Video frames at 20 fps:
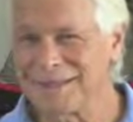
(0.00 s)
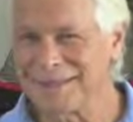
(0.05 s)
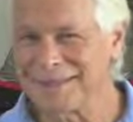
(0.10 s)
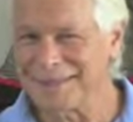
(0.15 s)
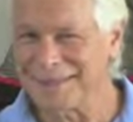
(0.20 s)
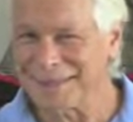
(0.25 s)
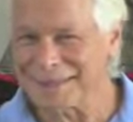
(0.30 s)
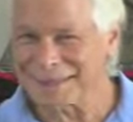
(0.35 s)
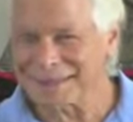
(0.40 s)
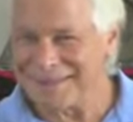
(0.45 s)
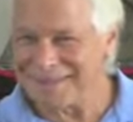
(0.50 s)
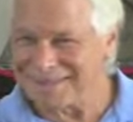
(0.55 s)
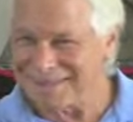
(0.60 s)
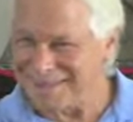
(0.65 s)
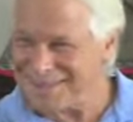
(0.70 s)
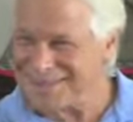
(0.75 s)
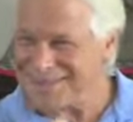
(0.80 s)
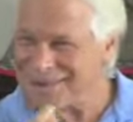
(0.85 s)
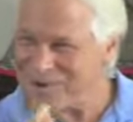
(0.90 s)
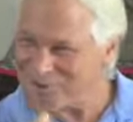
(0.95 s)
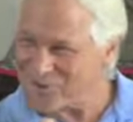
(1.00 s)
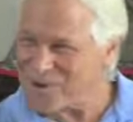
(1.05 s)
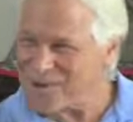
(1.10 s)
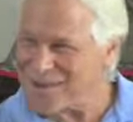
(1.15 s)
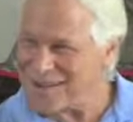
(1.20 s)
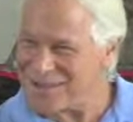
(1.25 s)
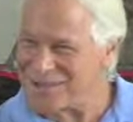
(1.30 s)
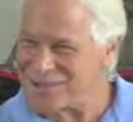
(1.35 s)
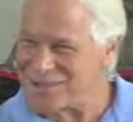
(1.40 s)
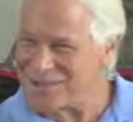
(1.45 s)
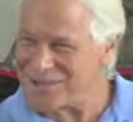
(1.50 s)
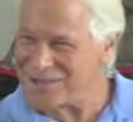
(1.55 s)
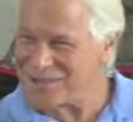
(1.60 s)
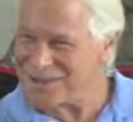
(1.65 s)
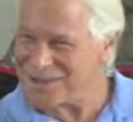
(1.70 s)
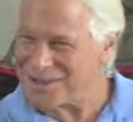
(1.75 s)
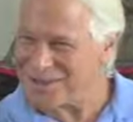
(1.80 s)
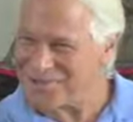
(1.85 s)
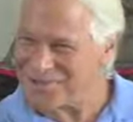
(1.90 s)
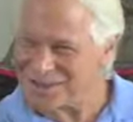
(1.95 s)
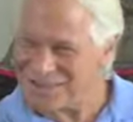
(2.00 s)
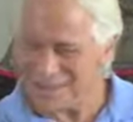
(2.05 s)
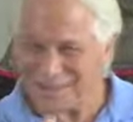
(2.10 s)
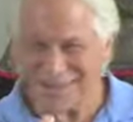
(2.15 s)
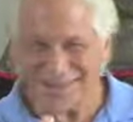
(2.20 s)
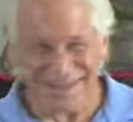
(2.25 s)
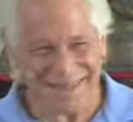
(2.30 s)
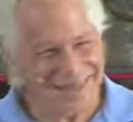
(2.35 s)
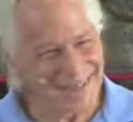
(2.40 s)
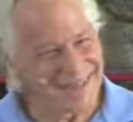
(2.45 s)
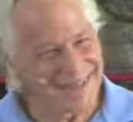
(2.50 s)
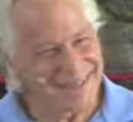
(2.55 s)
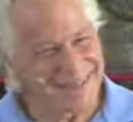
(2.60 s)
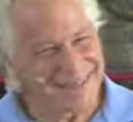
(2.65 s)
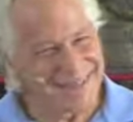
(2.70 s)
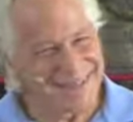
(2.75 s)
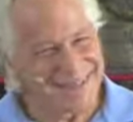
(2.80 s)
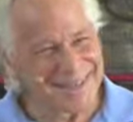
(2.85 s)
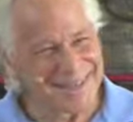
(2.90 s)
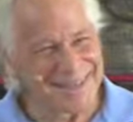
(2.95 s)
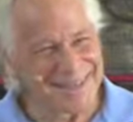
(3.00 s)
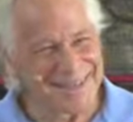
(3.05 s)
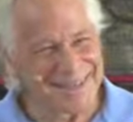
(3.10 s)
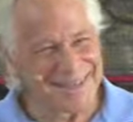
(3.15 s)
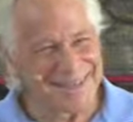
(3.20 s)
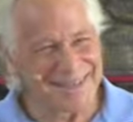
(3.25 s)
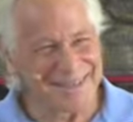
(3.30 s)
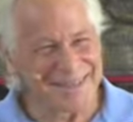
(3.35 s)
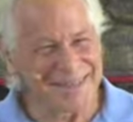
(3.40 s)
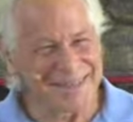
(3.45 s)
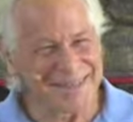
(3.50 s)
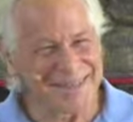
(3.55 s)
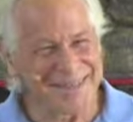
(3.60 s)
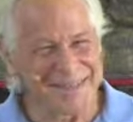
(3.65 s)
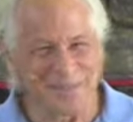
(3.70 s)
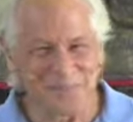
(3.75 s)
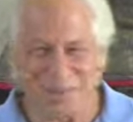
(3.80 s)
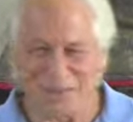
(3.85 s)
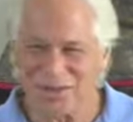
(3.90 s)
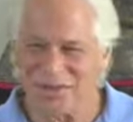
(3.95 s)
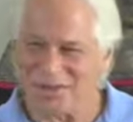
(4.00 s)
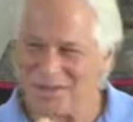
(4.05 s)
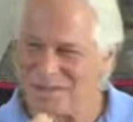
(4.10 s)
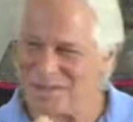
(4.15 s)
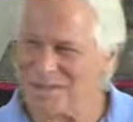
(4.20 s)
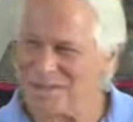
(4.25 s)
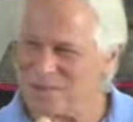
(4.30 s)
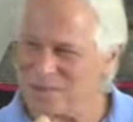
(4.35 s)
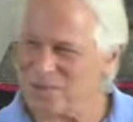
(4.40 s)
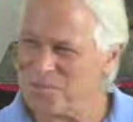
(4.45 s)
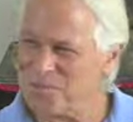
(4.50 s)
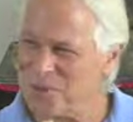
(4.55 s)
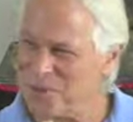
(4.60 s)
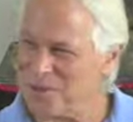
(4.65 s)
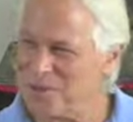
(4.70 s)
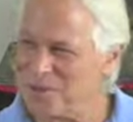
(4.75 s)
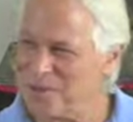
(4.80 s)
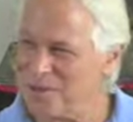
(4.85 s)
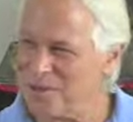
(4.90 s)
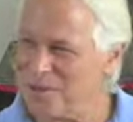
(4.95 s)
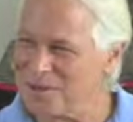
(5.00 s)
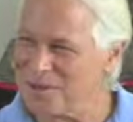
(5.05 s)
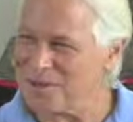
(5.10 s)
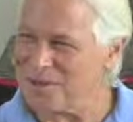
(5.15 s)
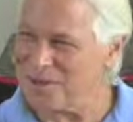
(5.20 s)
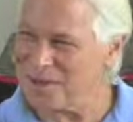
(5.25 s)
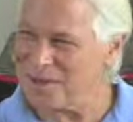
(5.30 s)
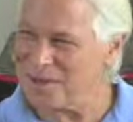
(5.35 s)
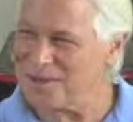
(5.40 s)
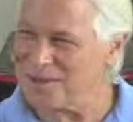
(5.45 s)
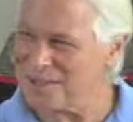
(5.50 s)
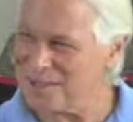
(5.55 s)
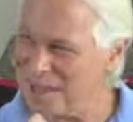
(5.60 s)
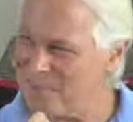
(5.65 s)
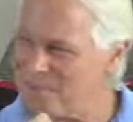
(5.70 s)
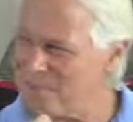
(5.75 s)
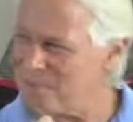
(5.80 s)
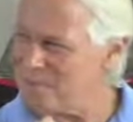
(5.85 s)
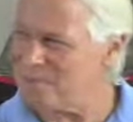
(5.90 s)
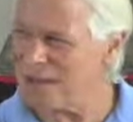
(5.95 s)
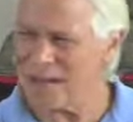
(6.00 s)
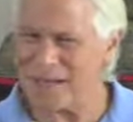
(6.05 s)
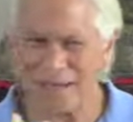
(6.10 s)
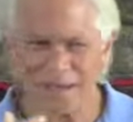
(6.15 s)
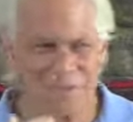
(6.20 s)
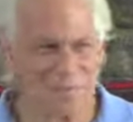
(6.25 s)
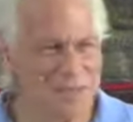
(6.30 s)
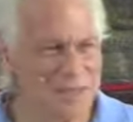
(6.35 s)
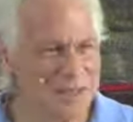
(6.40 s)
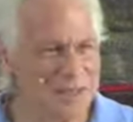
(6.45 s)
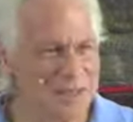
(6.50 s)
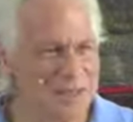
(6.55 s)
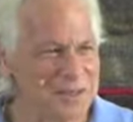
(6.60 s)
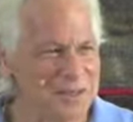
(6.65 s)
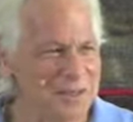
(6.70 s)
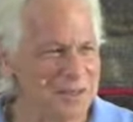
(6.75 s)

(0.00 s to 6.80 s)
See, look how wise we are. But yet, because in this moment of kind of stepping back and being